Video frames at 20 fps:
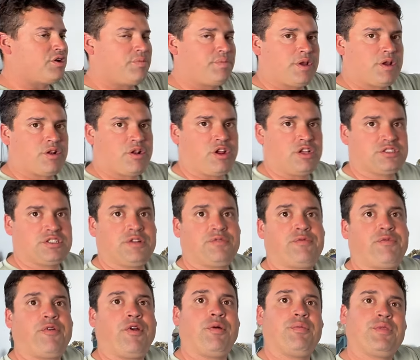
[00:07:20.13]
to be closet
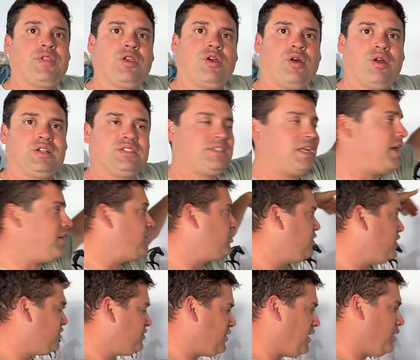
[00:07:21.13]
from the other side on
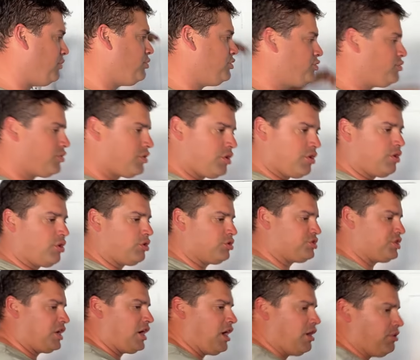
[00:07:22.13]
this side, which we're going to go
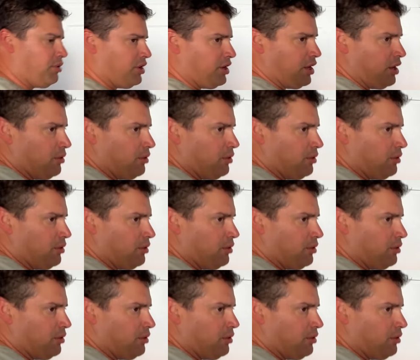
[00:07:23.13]
check out right now.